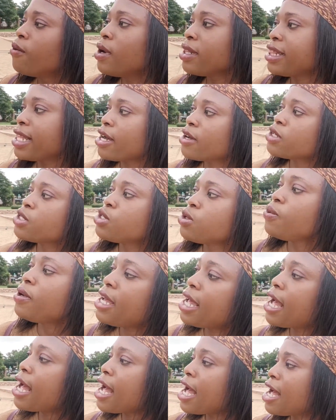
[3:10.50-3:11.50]
What else do
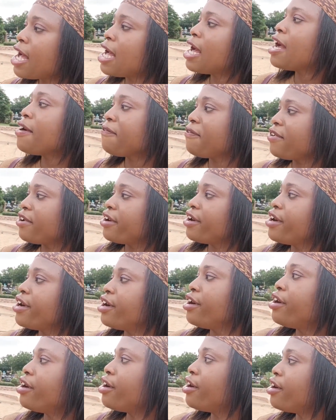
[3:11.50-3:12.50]
we have
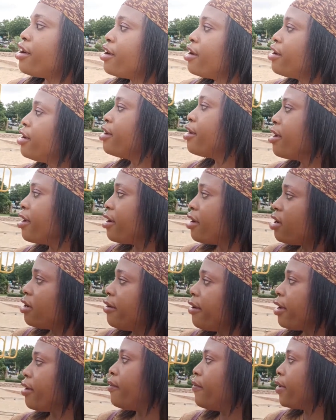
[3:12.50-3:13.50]
here?
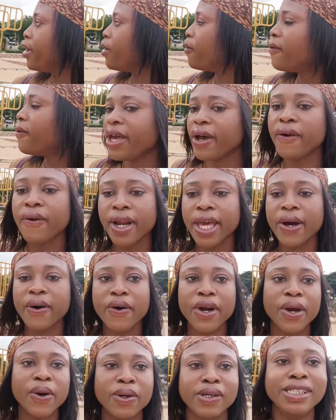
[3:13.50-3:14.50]

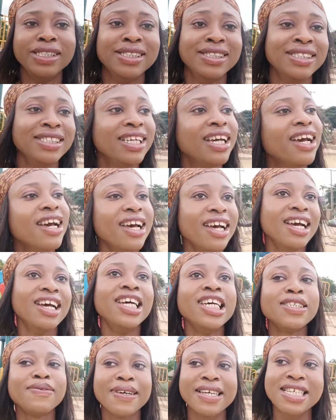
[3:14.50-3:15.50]

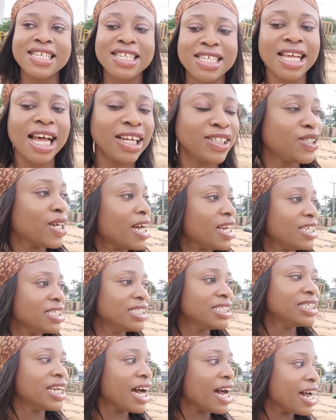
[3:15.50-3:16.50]
This place is
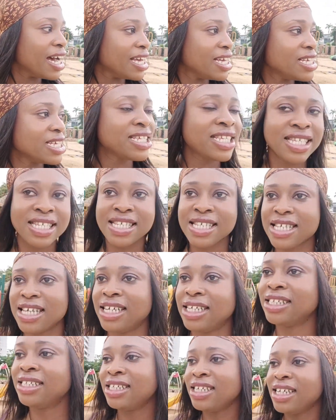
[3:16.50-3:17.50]
actually nice.